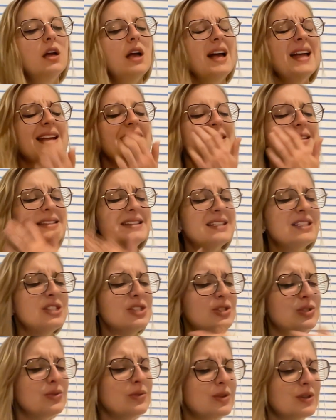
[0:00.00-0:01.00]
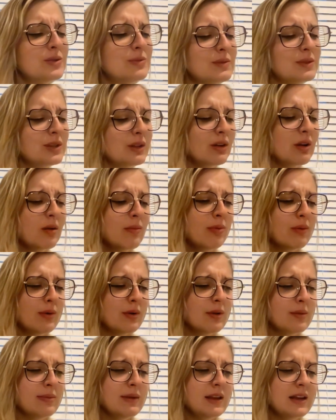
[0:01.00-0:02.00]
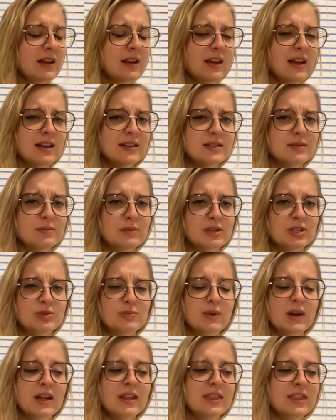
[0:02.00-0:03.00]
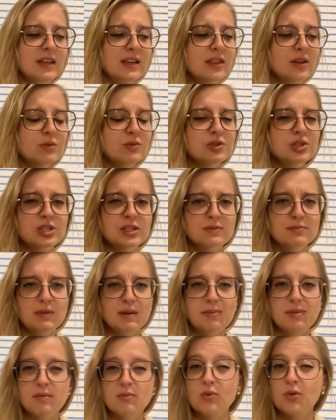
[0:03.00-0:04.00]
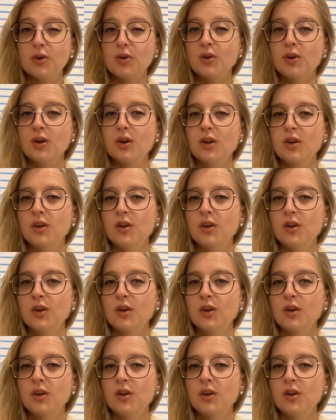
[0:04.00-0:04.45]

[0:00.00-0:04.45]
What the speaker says: and it didn't do this with the Cabrone beanie as much, but I think there was just maybe more